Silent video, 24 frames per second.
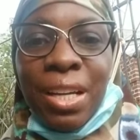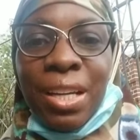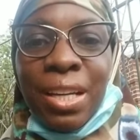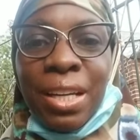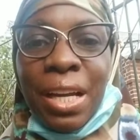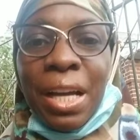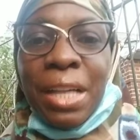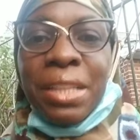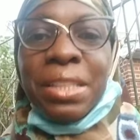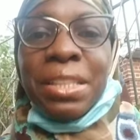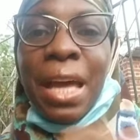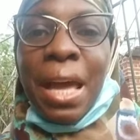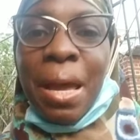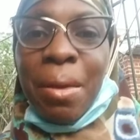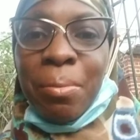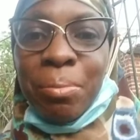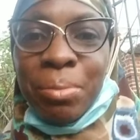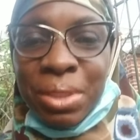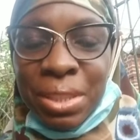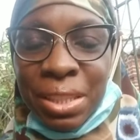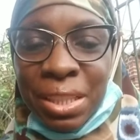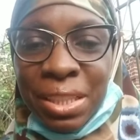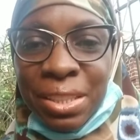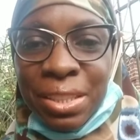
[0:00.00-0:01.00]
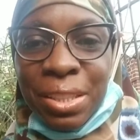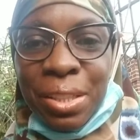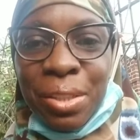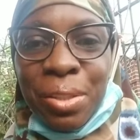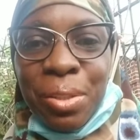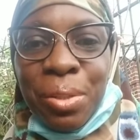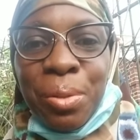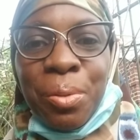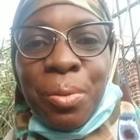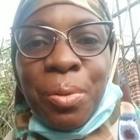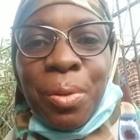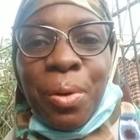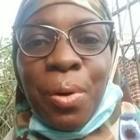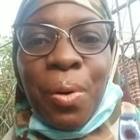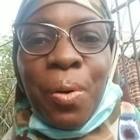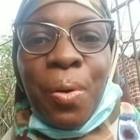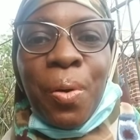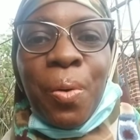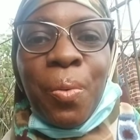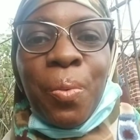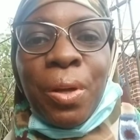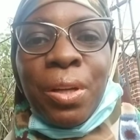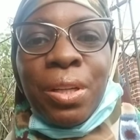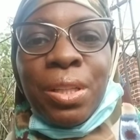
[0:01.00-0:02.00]
attempting to do the
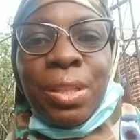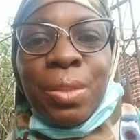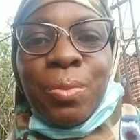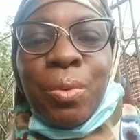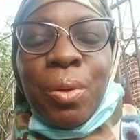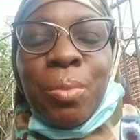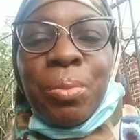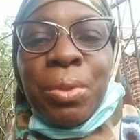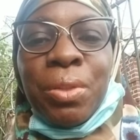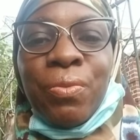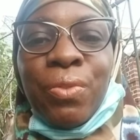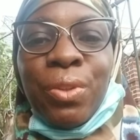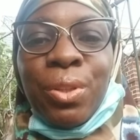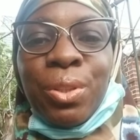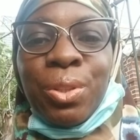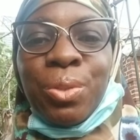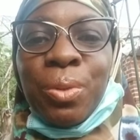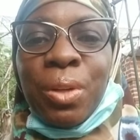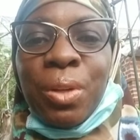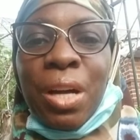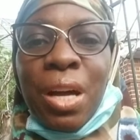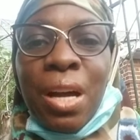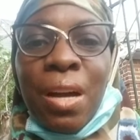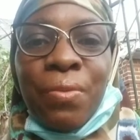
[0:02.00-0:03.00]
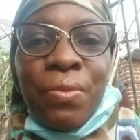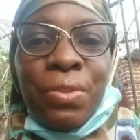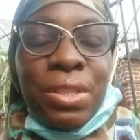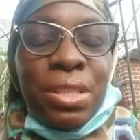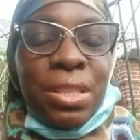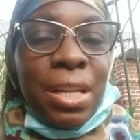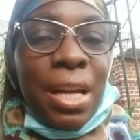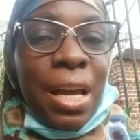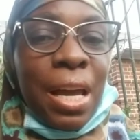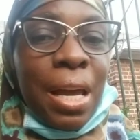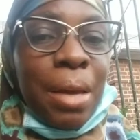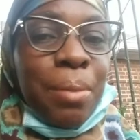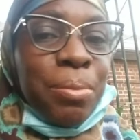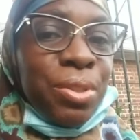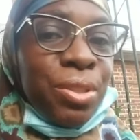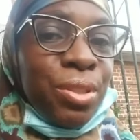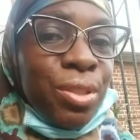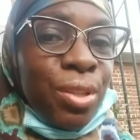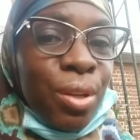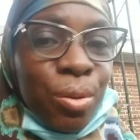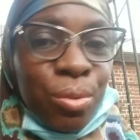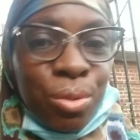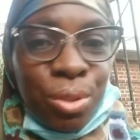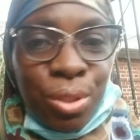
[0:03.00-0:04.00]
Whole Wellness Woman virtual conference. And I am
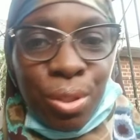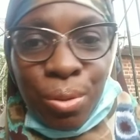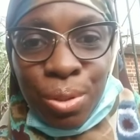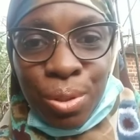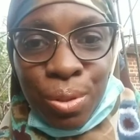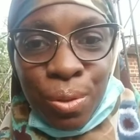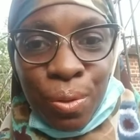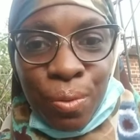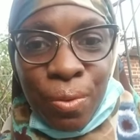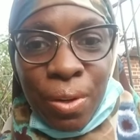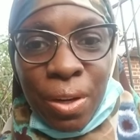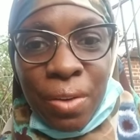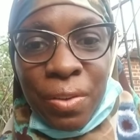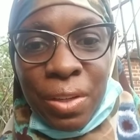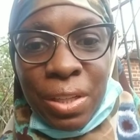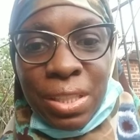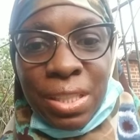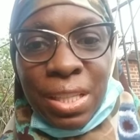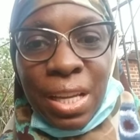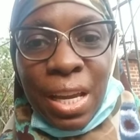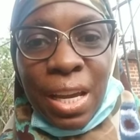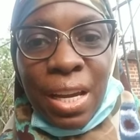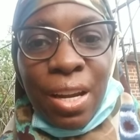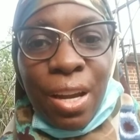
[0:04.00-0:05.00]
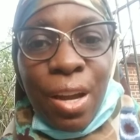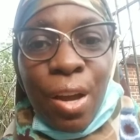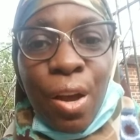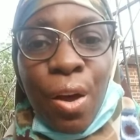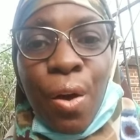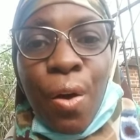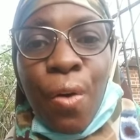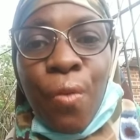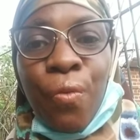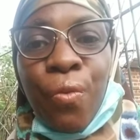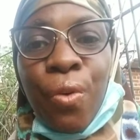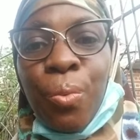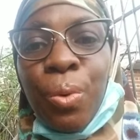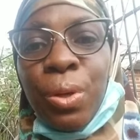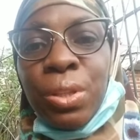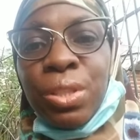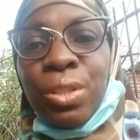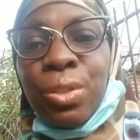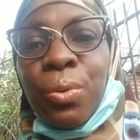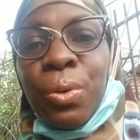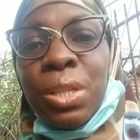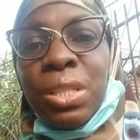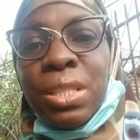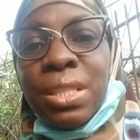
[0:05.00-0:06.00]
so very excited for
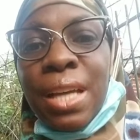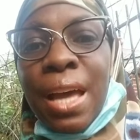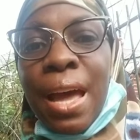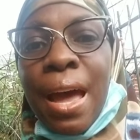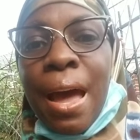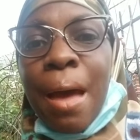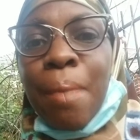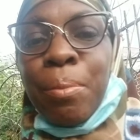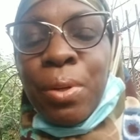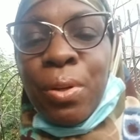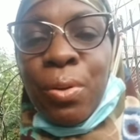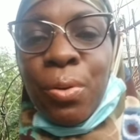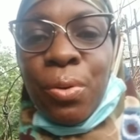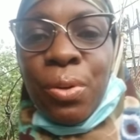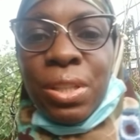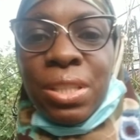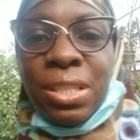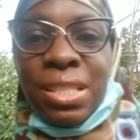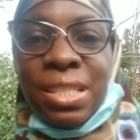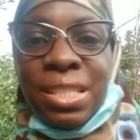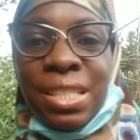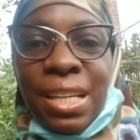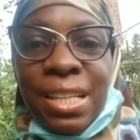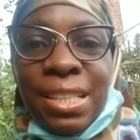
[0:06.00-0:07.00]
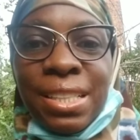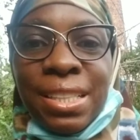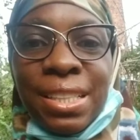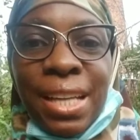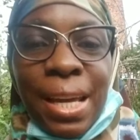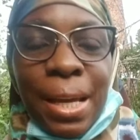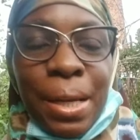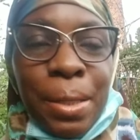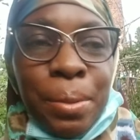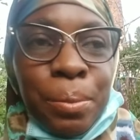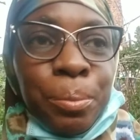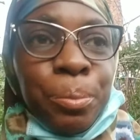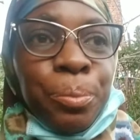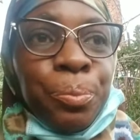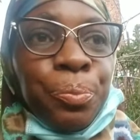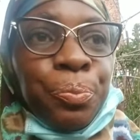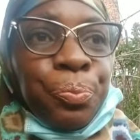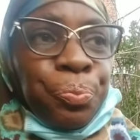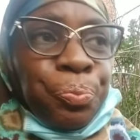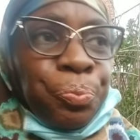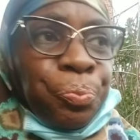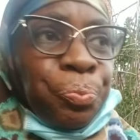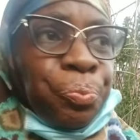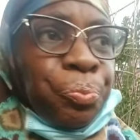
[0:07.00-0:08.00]
what's going to happen on Sunday.
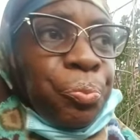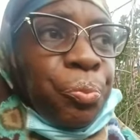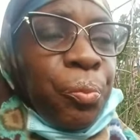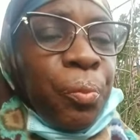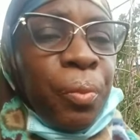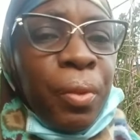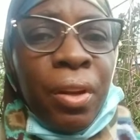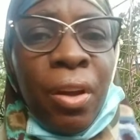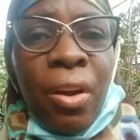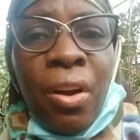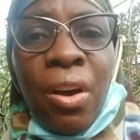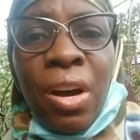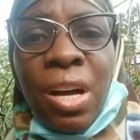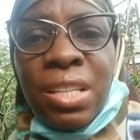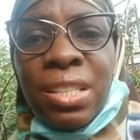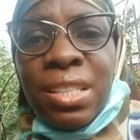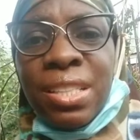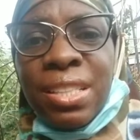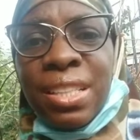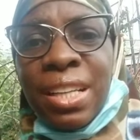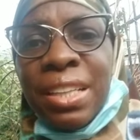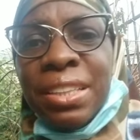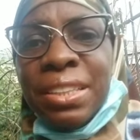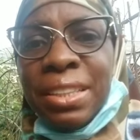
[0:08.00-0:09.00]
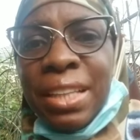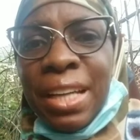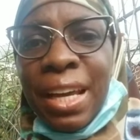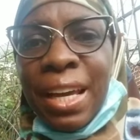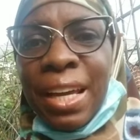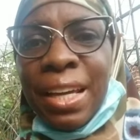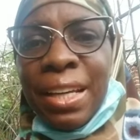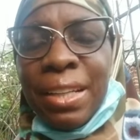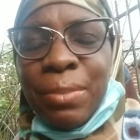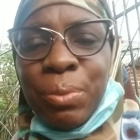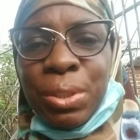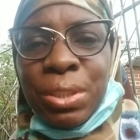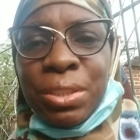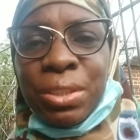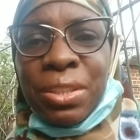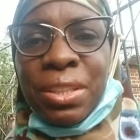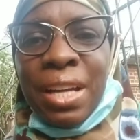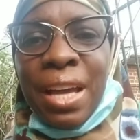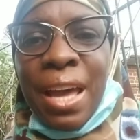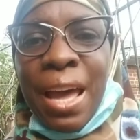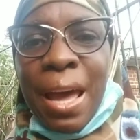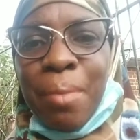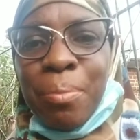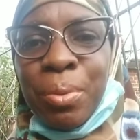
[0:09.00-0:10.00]
What's going
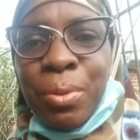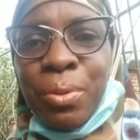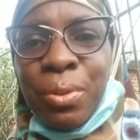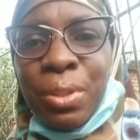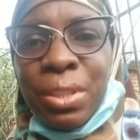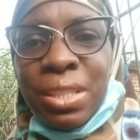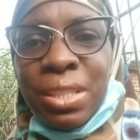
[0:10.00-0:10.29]
to happen on